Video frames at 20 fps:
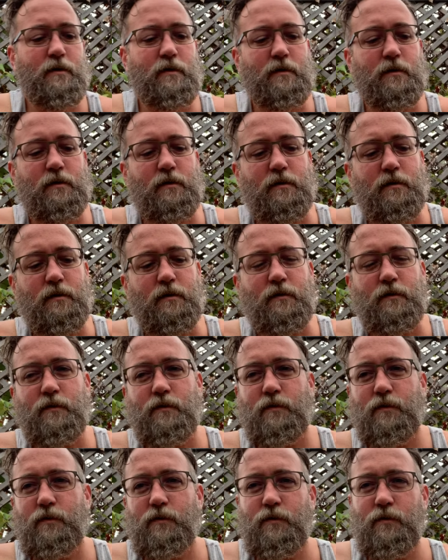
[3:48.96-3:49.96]

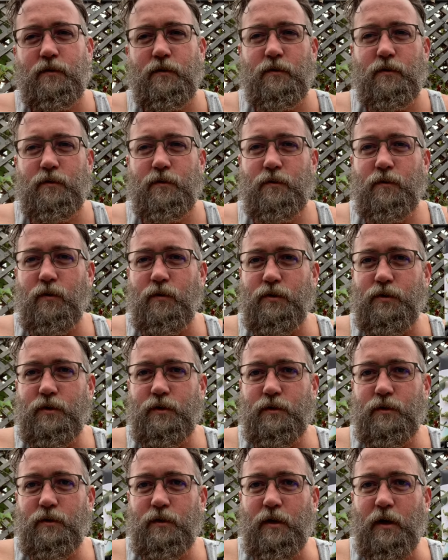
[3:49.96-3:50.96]
Of course, you